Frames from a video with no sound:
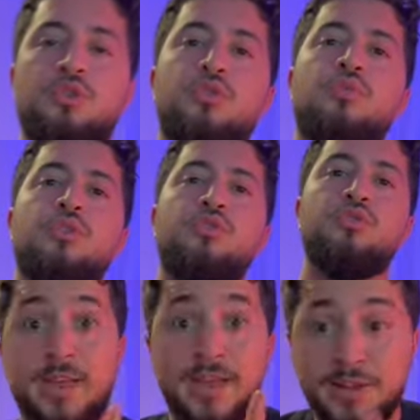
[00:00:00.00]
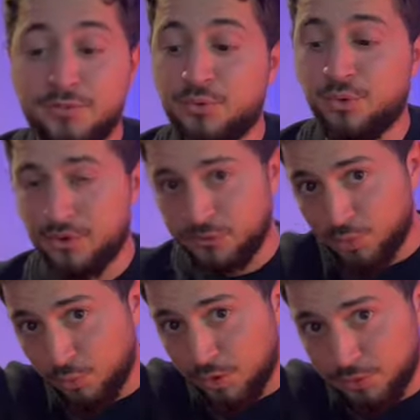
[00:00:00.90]
one, two, and of course,
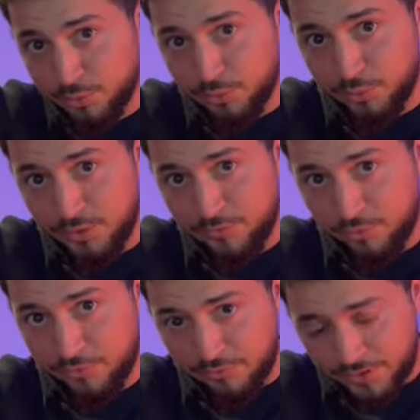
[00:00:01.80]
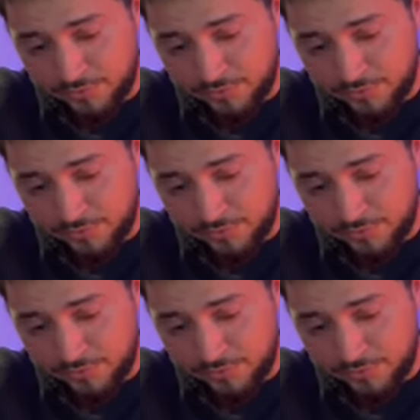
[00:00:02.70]
one, two, three, four, five.